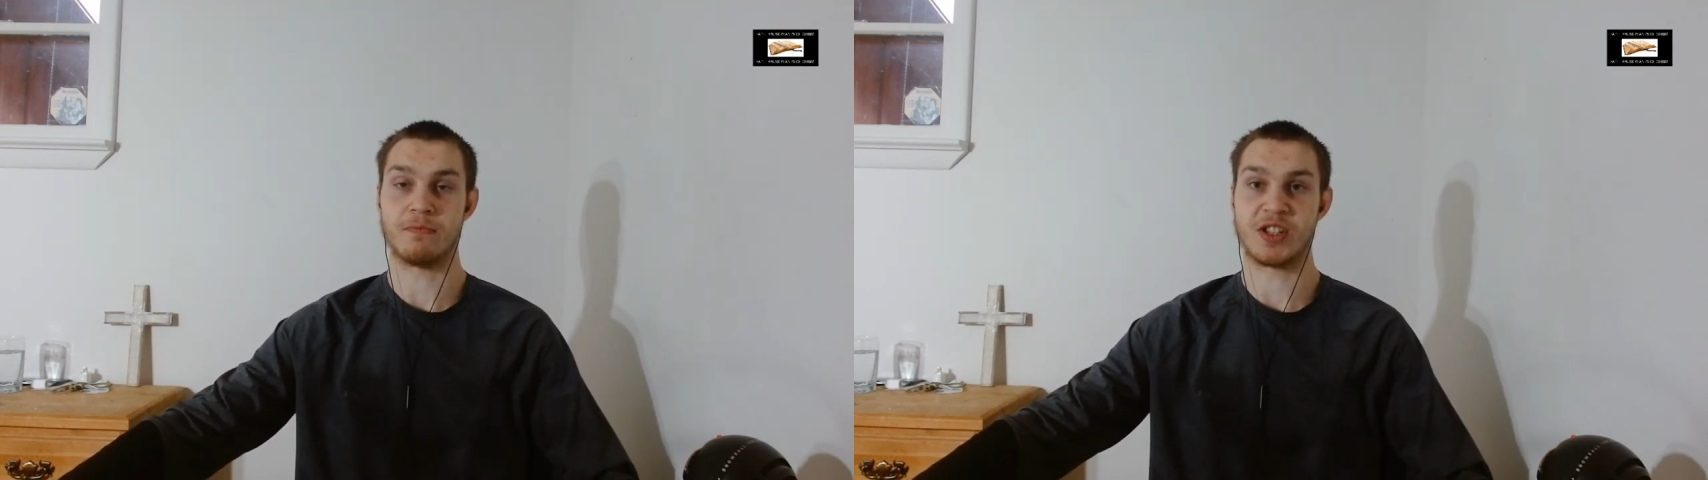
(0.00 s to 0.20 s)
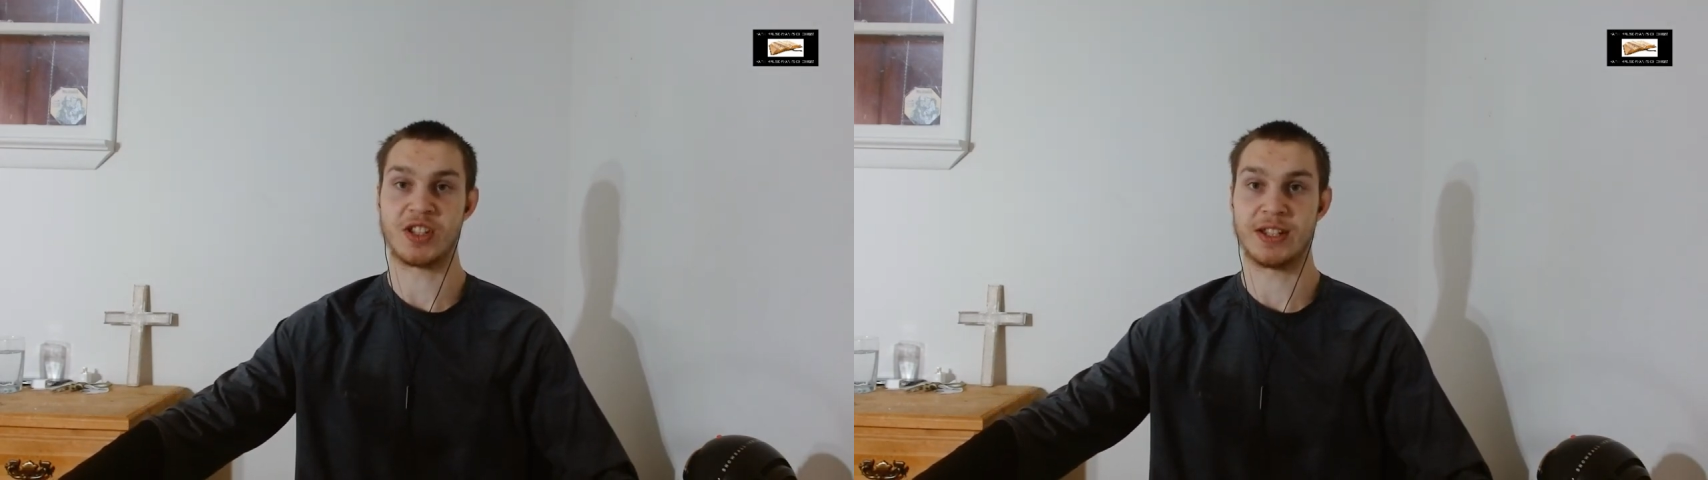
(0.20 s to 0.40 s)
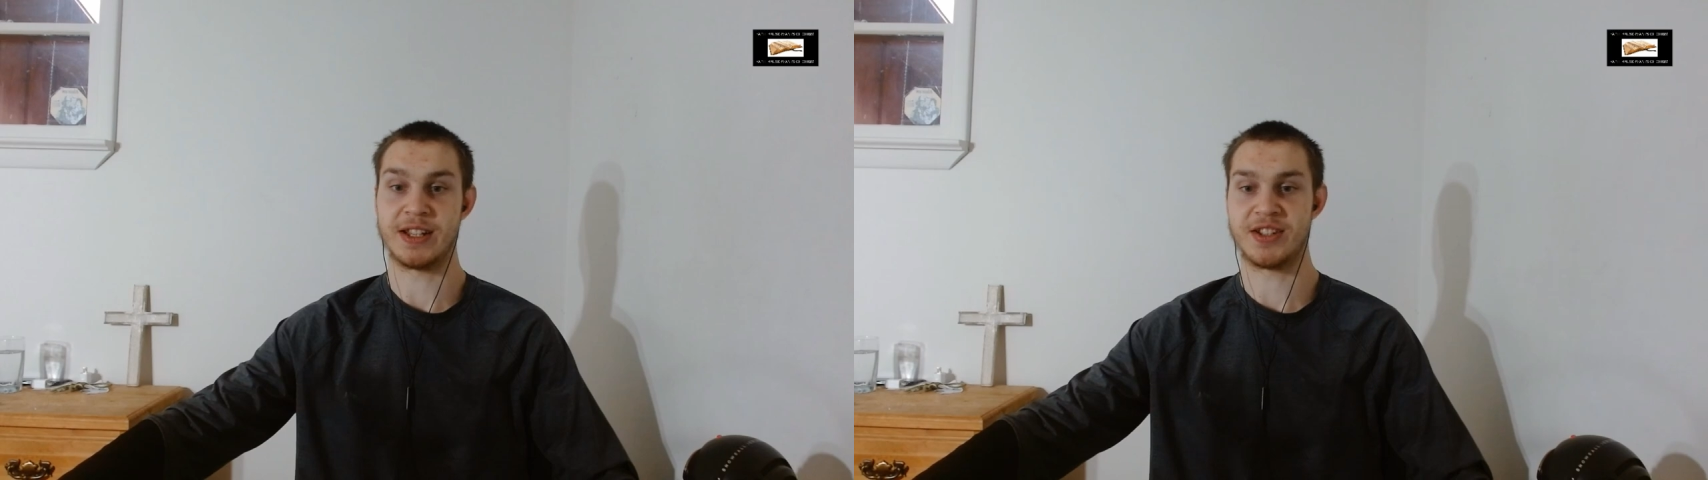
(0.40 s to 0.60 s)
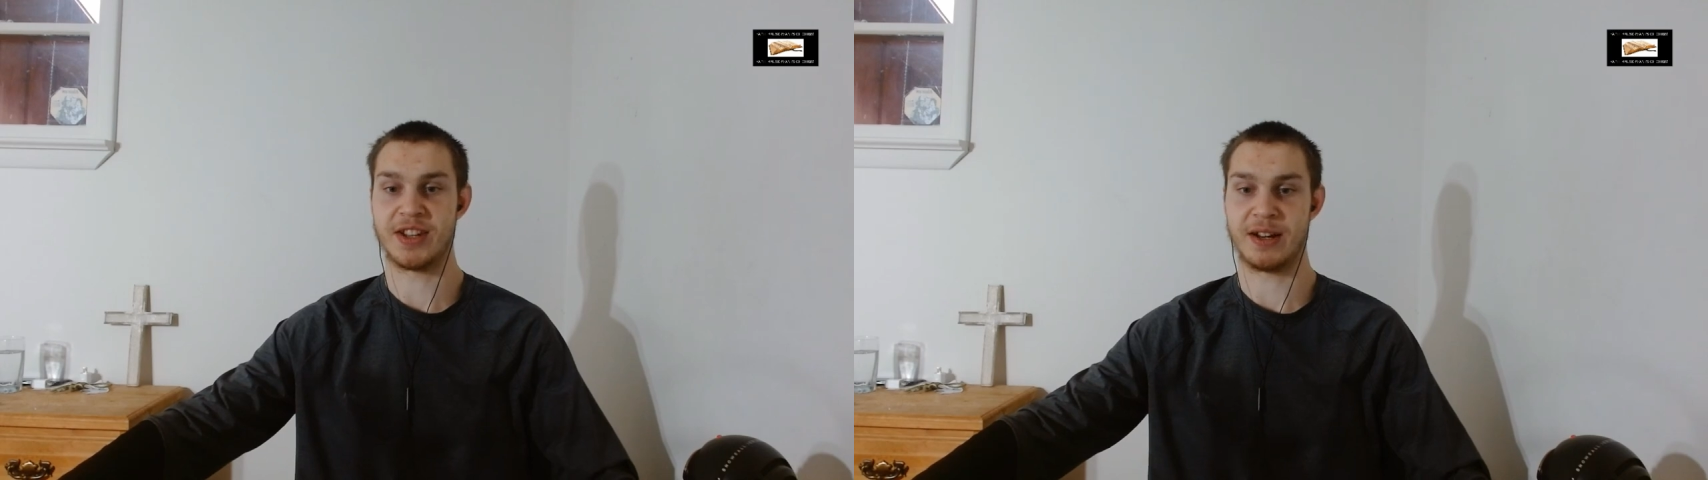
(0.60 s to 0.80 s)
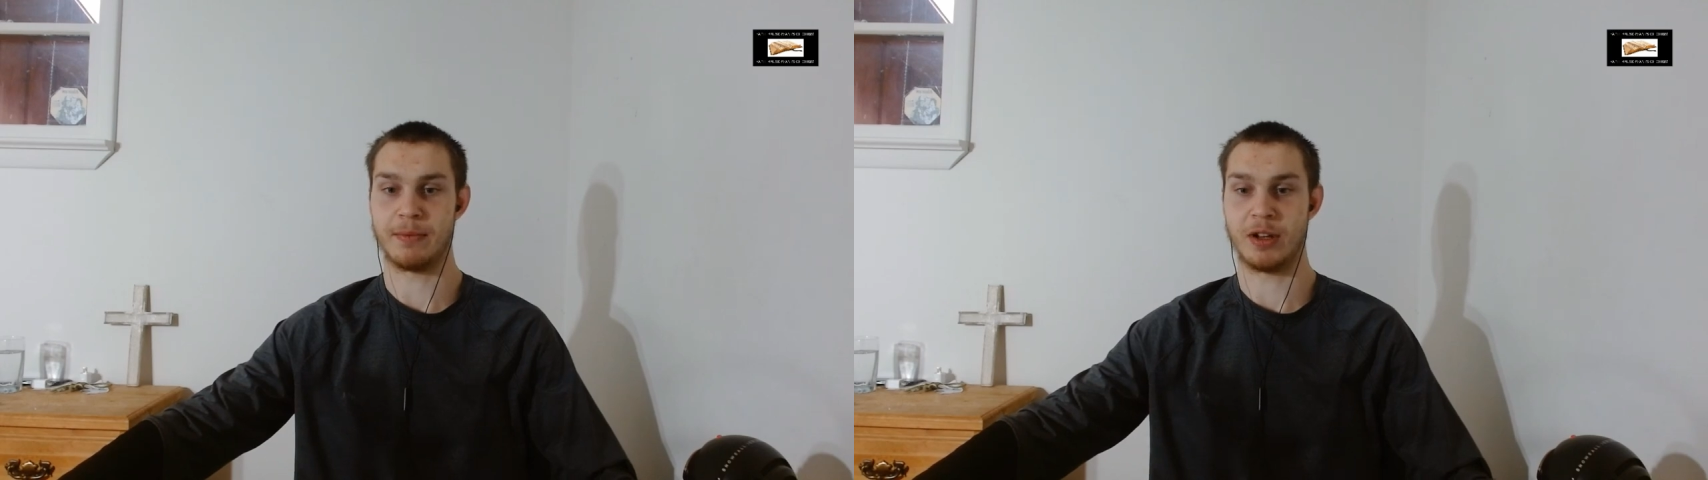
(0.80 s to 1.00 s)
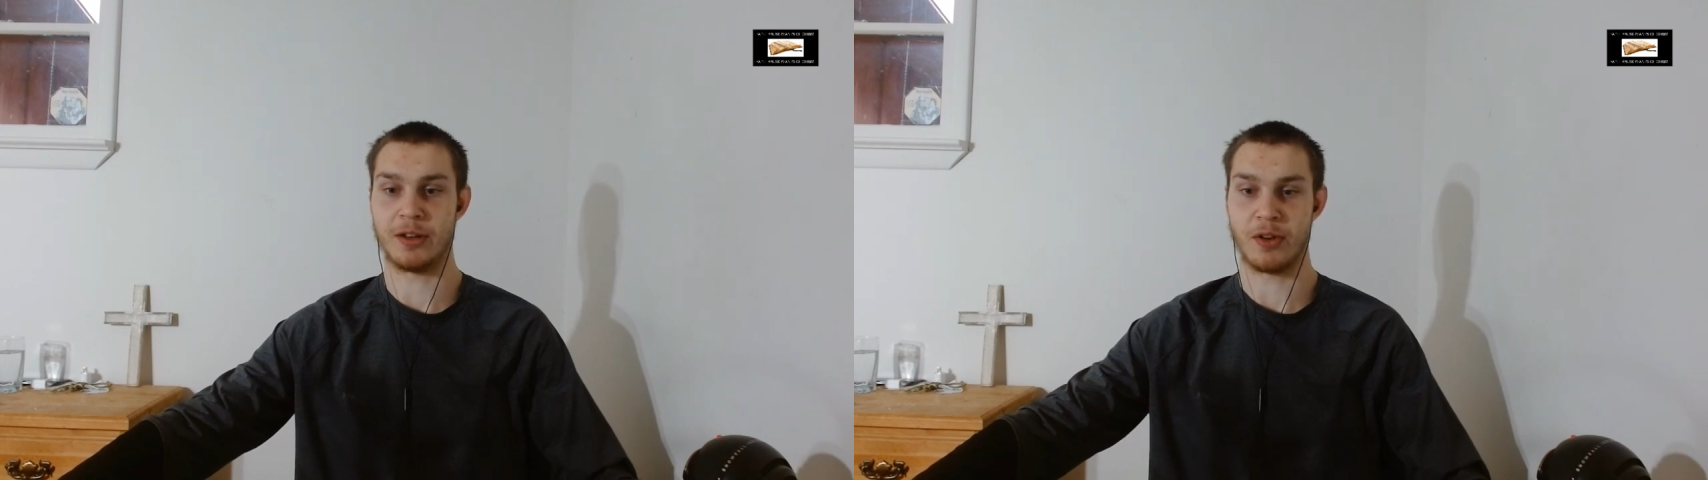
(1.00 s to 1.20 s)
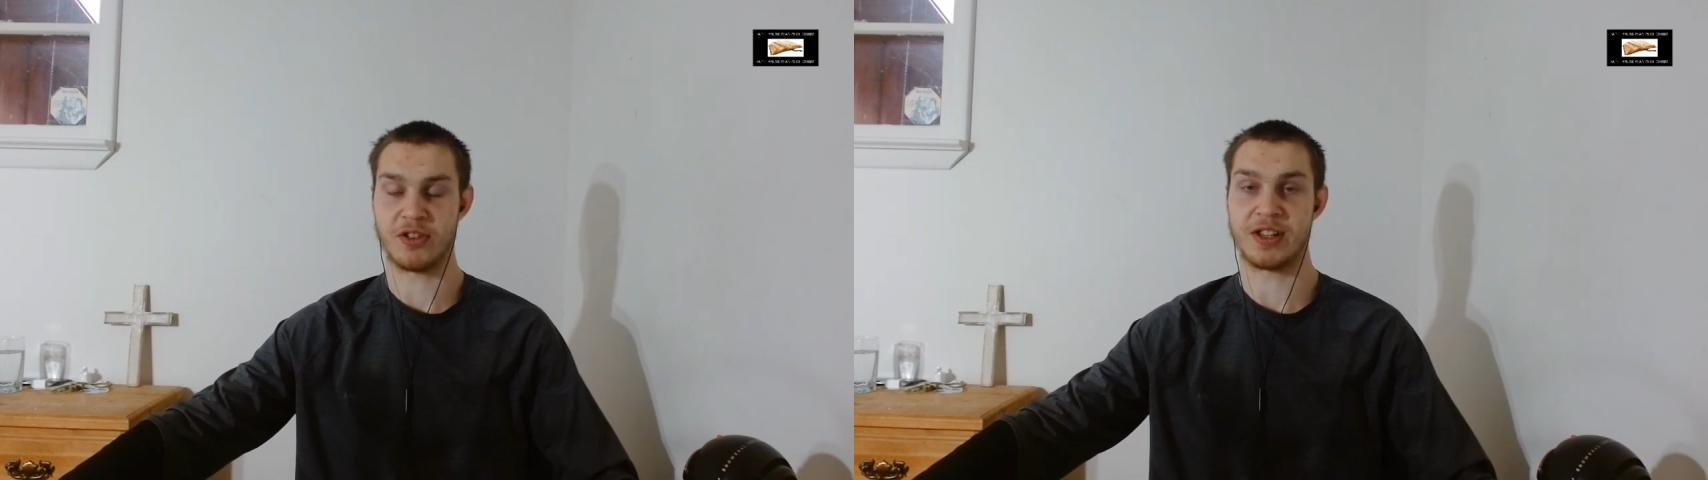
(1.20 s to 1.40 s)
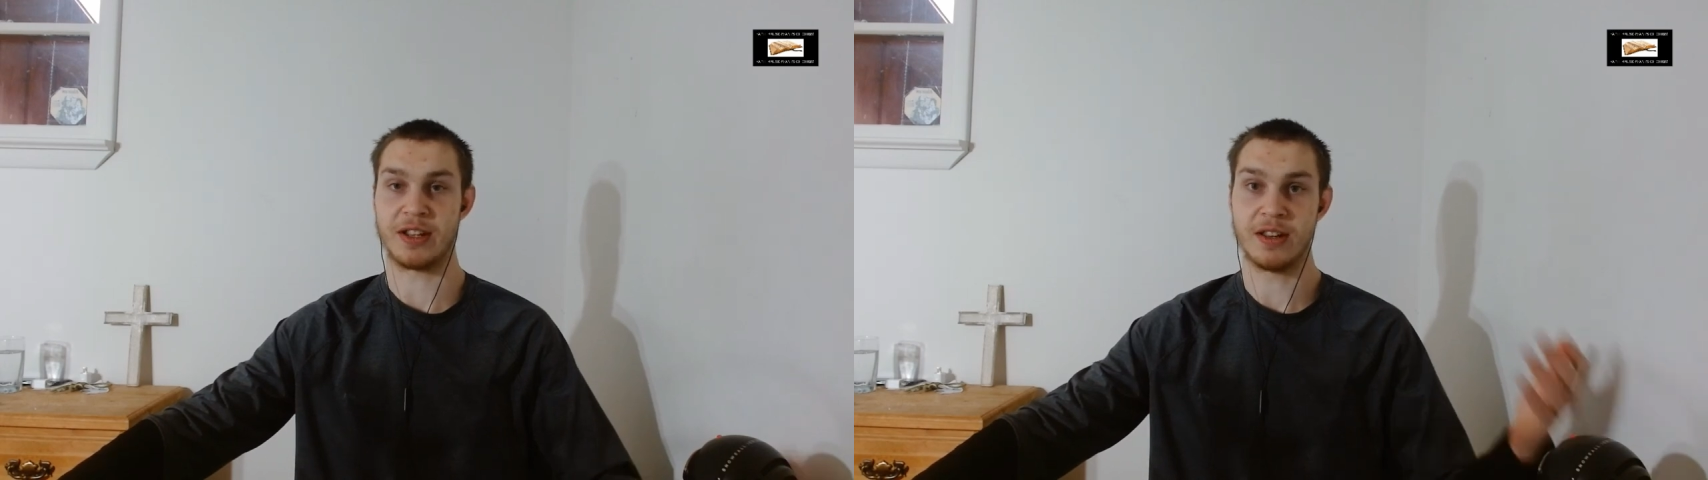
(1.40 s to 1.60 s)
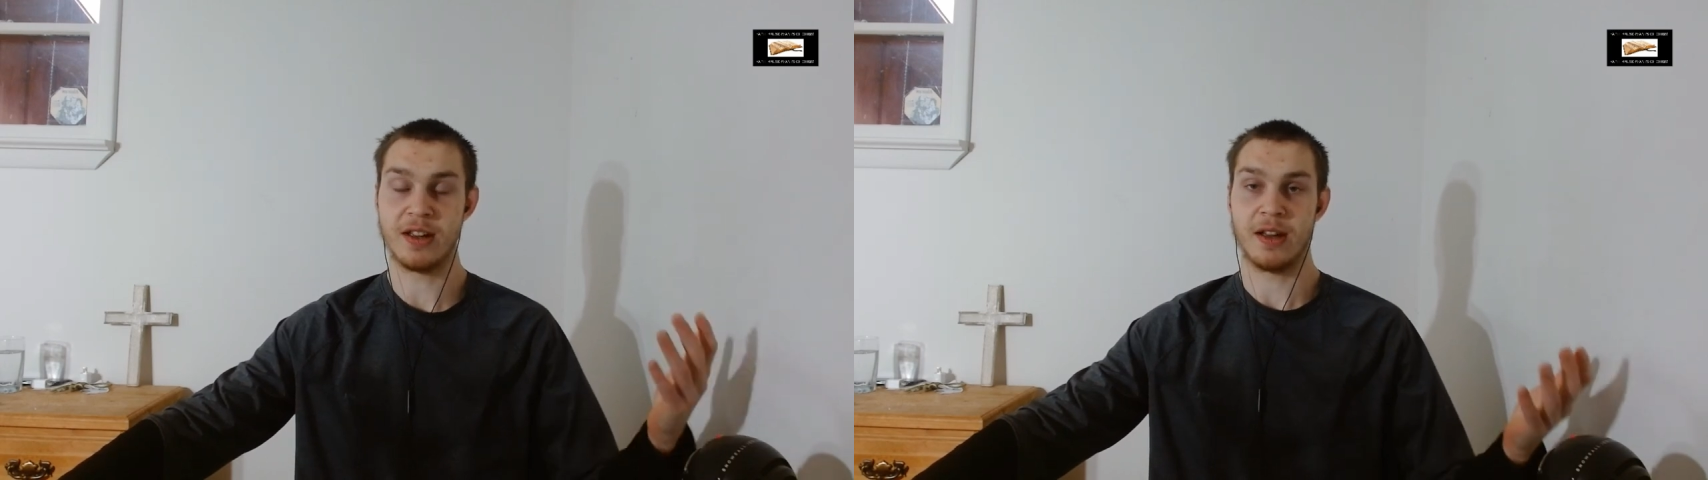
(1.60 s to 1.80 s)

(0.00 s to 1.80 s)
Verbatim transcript: sadistic and bloodthirsty.